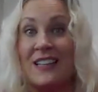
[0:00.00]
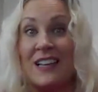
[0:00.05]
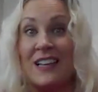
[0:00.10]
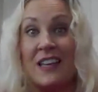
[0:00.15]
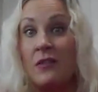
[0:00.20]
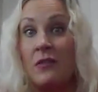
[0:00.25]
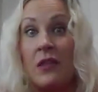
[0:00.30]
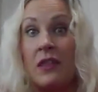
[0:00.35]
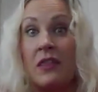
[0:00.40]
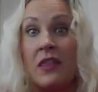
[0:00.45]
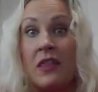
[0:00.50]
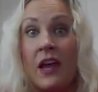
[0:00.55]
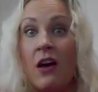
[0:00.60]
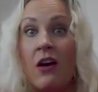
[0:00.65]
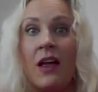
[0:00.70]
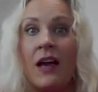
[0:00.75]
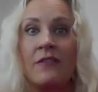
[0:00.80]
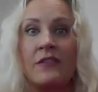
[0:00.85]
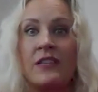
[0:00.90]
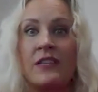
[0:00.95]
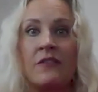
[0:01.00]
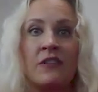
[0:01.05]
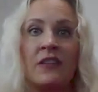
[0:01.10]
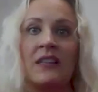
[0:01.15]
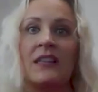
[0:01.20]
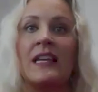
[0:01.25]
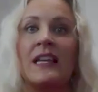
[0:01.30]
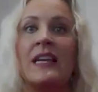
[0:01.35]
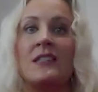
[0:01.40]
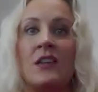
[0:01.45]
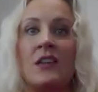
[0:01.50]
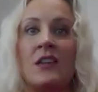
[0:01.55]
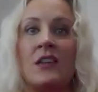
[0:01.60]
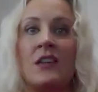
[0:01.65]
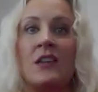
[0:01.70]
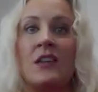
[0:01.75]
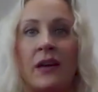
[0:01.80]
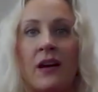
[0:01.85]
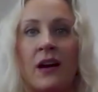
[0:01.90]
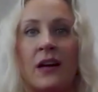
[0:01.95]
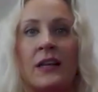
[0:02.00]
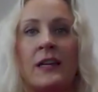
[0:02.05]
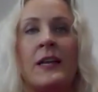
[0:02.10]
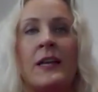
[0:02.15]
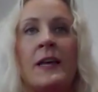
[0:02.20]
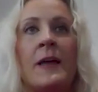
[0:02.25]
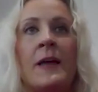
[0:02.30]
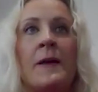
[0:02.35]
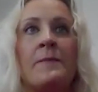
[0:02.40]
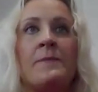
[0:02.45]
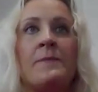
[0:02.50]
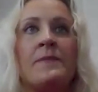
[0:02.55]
like they all have different things going on.